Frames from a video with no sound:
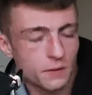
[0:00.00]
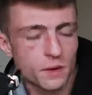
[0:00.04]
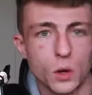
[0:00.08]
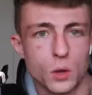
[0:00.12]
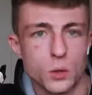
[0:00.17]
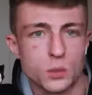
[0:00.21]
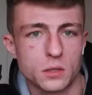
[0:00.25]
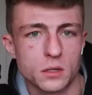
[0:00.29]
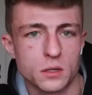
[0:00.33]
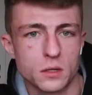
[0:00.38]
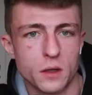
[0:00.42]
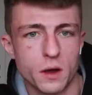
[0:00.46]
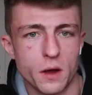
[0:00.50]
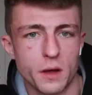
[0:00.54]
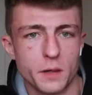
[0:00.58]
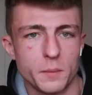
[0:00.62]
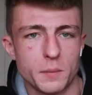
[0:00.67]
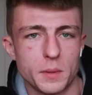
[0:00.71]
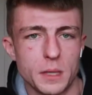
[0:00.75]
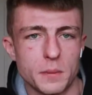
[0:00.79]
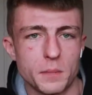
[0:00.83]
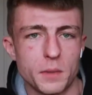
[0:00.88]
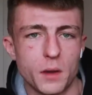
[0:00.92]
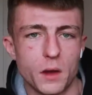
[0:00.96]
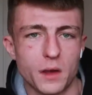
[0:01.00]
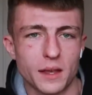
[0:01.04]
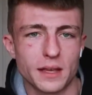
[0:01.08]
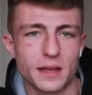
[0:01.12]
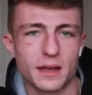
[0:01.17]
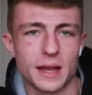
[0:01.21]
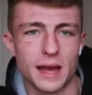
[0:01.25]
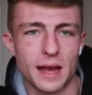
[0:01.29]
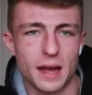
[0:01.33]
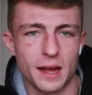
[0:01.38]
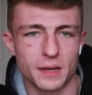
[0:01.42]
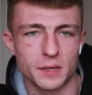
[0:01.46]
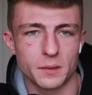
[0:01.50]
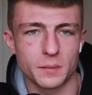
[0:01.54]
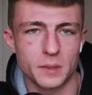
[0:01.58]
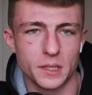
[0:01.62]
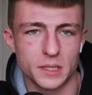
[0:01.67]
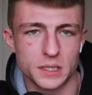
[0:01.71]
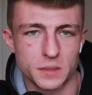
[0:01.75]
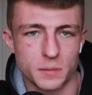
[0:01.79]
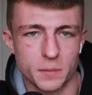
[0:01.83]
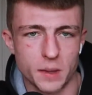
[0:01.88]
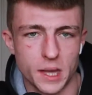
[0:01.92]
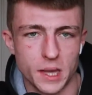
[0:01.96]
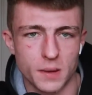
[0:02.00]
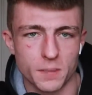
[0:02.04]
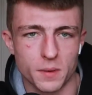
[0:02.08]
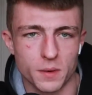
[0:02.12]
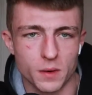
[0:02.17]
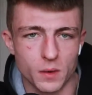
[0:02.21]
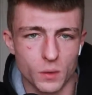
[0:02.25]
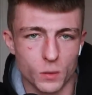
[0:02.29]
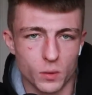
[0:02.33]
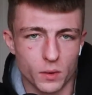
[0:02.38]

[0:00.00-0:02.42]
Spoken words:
Those are the kind of people I can hand a piece of paper